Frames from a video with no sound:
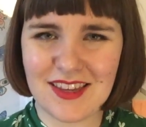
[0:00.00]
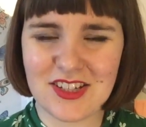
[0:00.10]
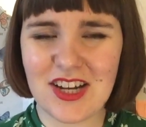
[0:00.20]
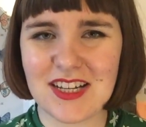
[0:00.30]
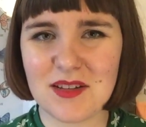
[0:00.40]
they
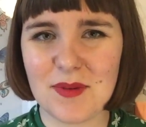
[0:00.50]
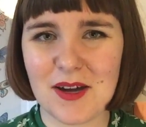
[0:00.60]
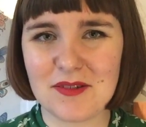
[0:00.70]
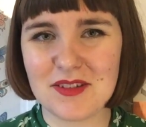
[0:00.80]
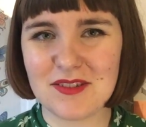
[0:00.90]
chat
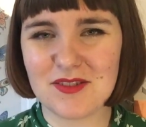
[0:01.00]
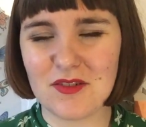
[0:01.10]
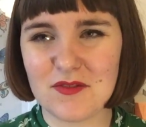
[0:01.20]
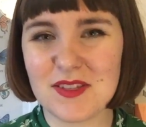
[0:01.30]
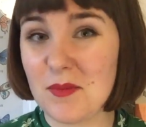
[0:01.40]
about
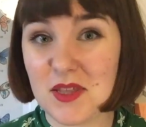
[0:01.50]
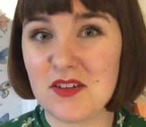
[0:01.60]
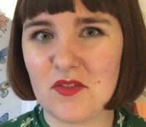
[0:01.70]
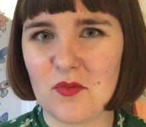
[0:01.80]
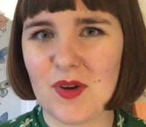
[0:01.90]
sort of some of the
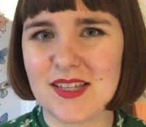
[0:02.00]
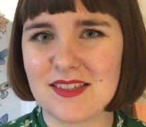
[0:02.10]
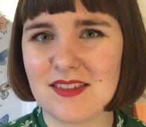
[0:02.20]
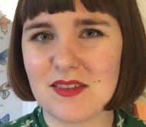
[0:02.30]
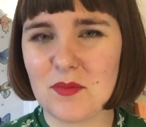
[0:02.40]
different
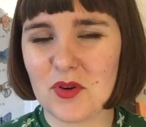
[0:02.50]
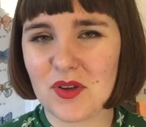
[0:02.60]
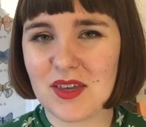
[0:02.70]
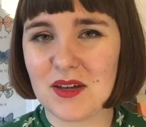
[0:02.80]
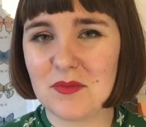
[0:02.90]
ways that the
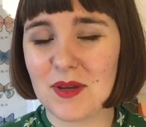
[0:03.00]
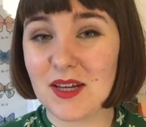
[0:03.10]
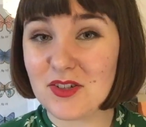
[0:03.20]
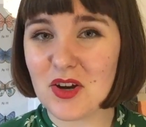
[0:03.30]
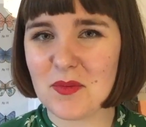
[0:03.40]
book can
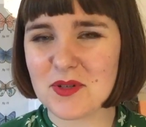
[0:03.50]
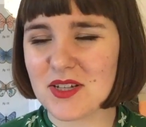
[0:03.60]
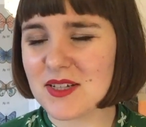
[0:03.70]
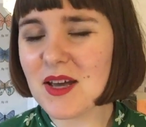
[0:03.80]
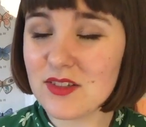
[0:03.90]
be interpreted.